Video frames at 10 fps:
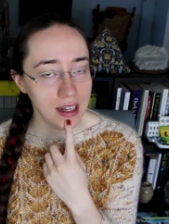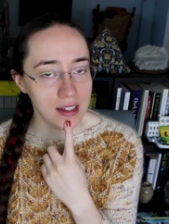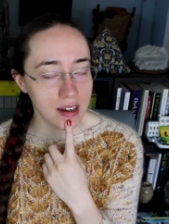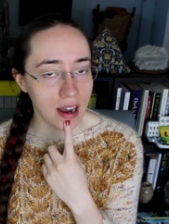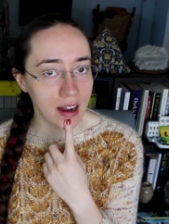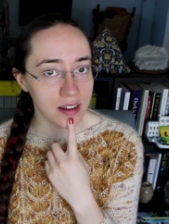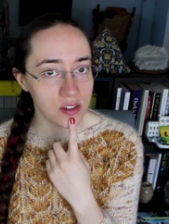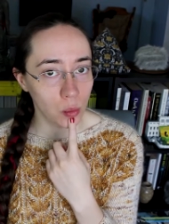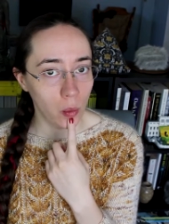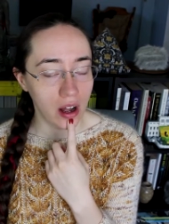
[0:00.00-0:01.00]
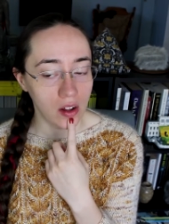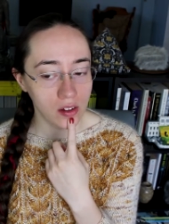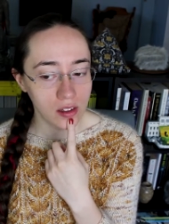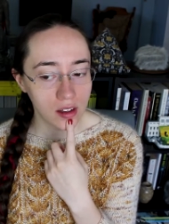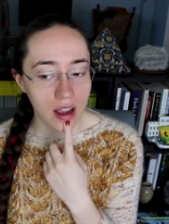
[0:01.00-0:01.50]
hinted at as
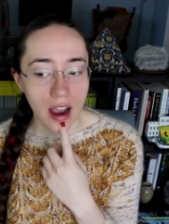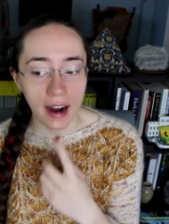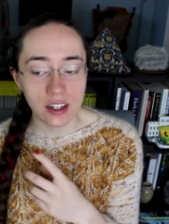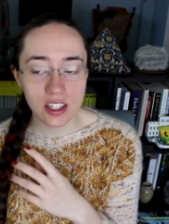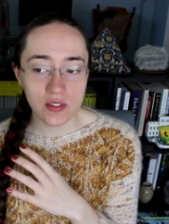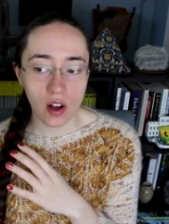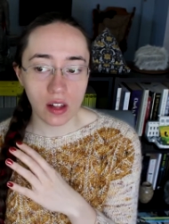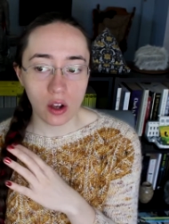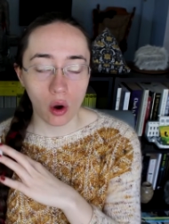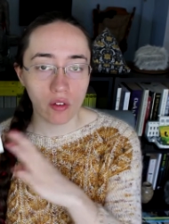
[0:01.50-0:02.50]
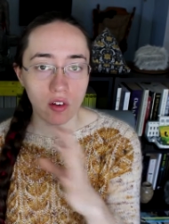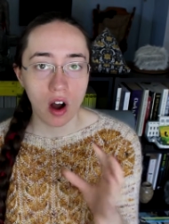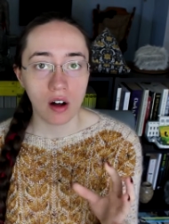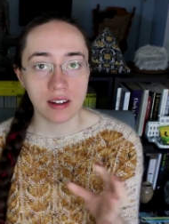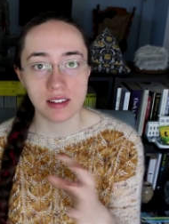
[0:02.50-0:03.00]
well. I just felt like
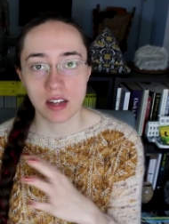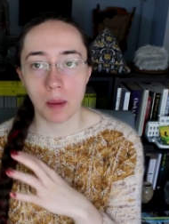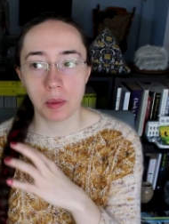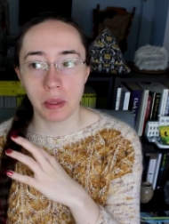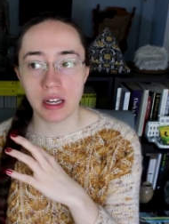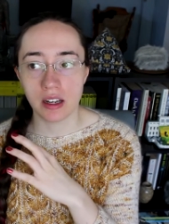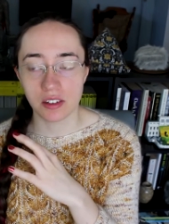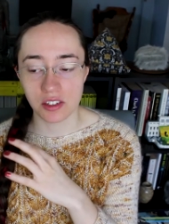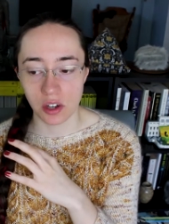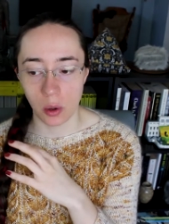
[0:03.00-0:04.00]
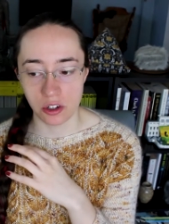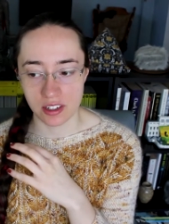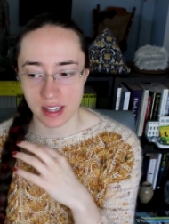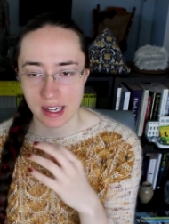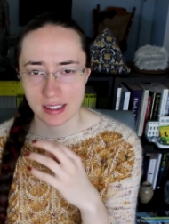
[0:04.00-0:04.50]
overall it stopped being so
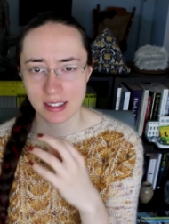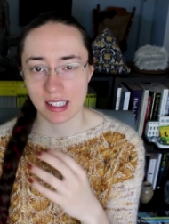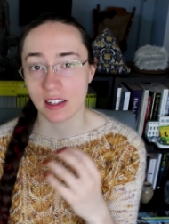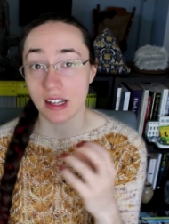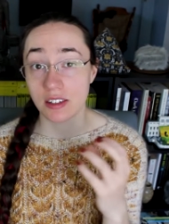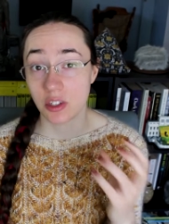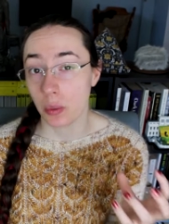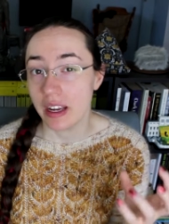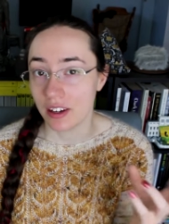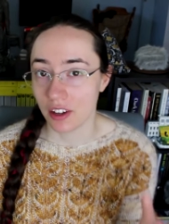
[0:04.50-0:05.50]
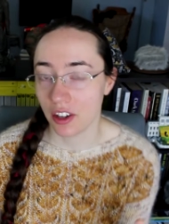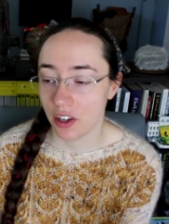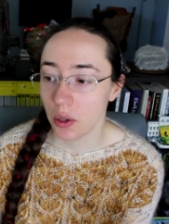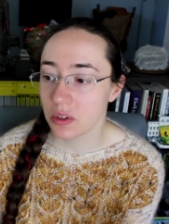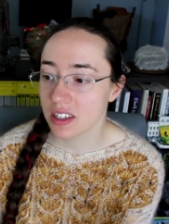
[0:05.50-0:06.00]
just like sickly sweet and
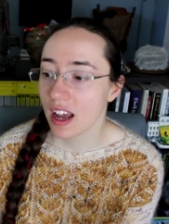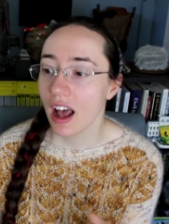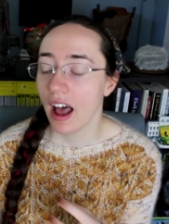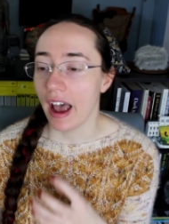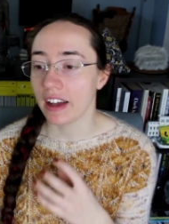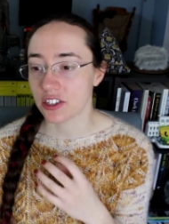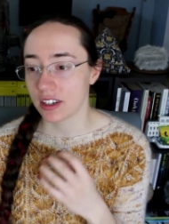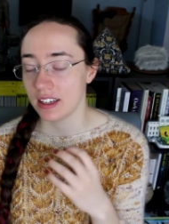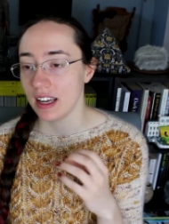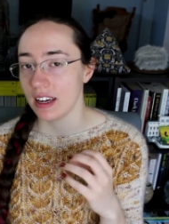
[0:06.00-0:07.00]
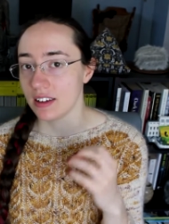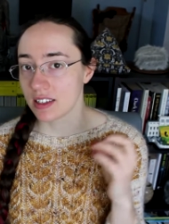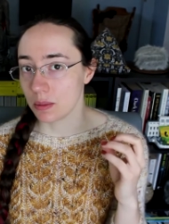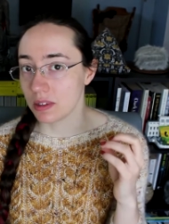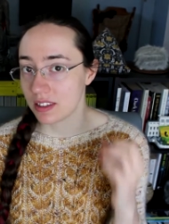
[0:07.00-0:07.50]
cute and started to get into
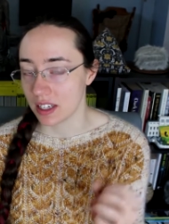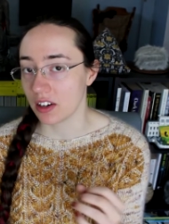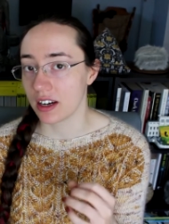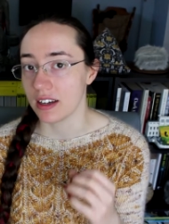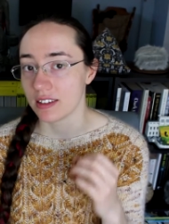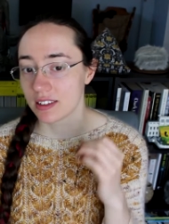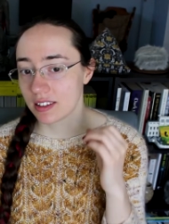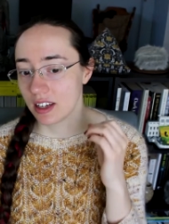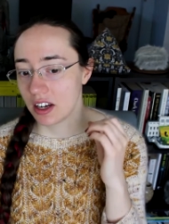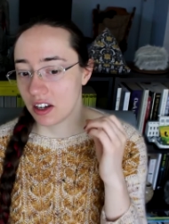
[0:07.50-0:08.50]
some serious